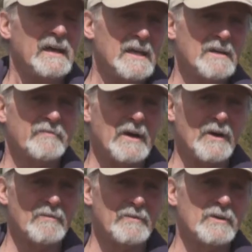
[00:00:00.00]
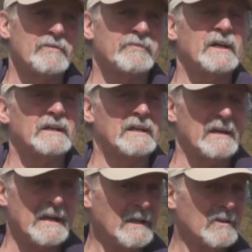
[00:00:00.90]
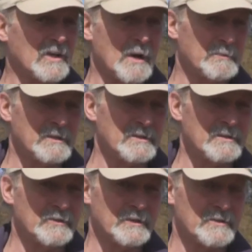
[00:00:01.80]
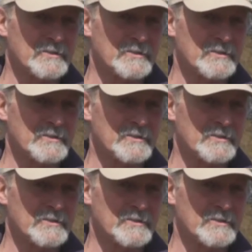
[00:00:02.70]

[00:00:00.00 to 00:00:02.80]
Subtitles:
If, however, you're flying in a helicopter and you're doing your